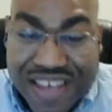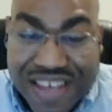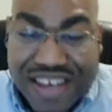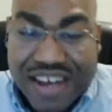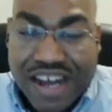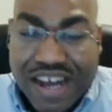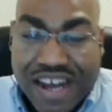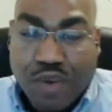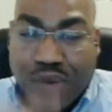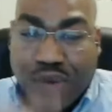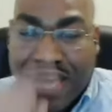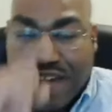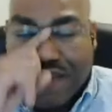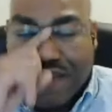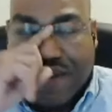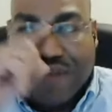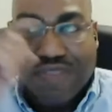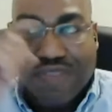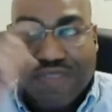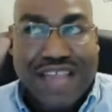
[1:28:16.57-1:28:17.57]
Uh, we have
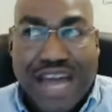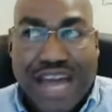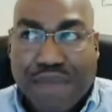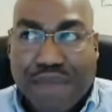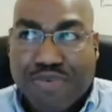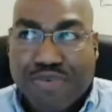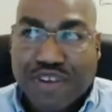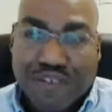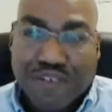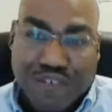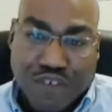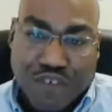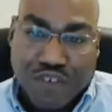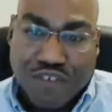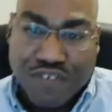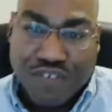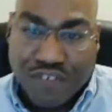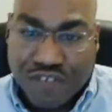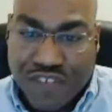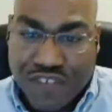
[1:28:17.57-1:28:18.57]
a library of
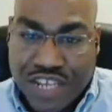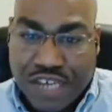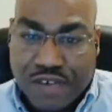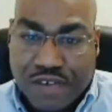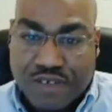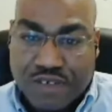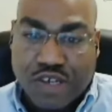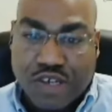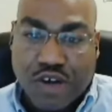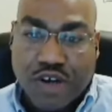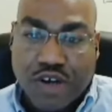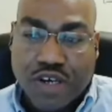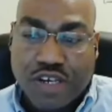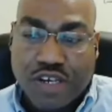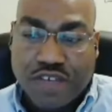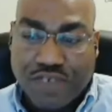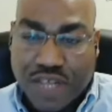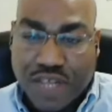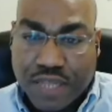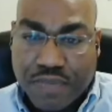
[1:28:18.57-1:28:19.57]
full videos on
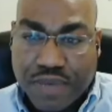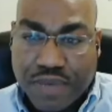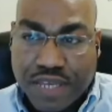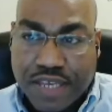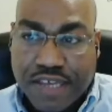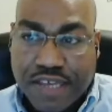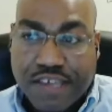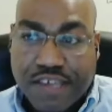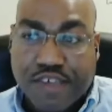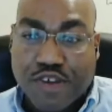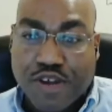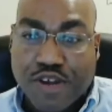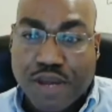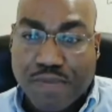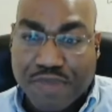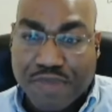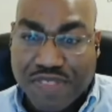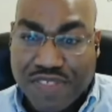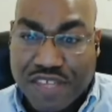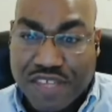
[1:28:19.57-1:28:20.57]
developing your
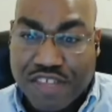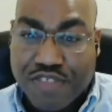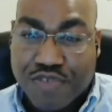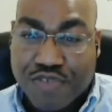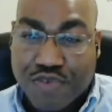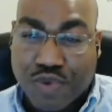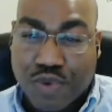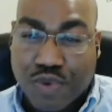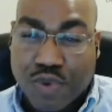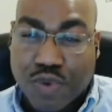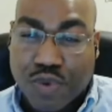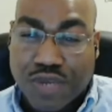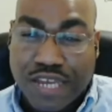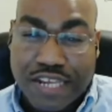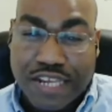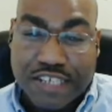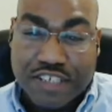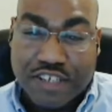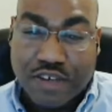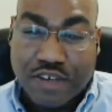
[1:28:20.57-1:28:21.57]
empathy through
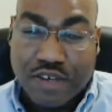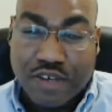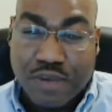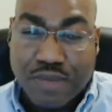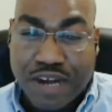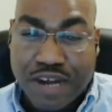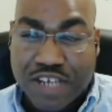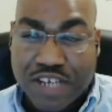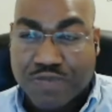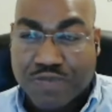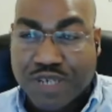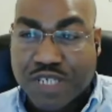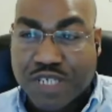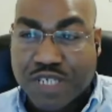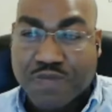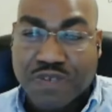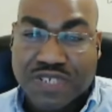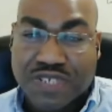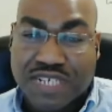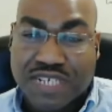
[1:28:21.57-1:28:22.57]
getting to know your
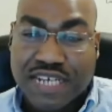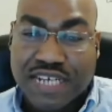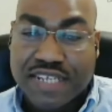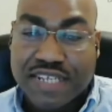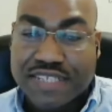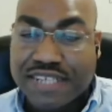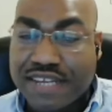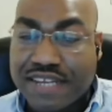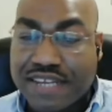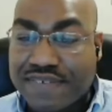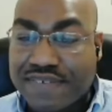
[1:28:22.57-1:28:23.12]
Myers-Briggs personality type